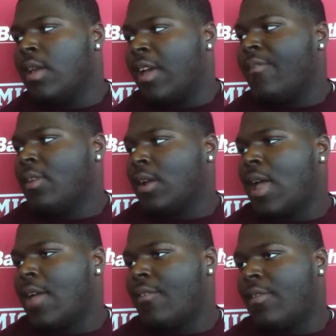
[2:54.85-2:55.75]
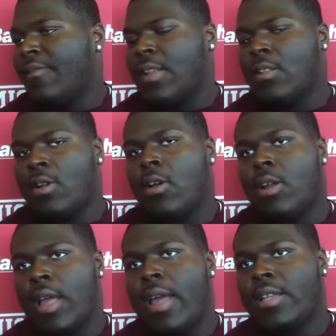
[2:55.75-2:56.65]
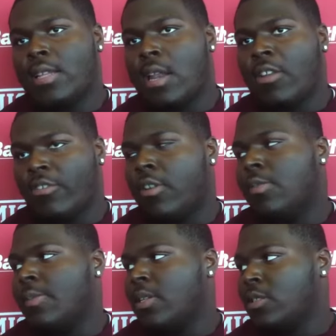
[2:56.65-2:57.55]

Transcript: I feel like I have an effect on all the guys that they trust me.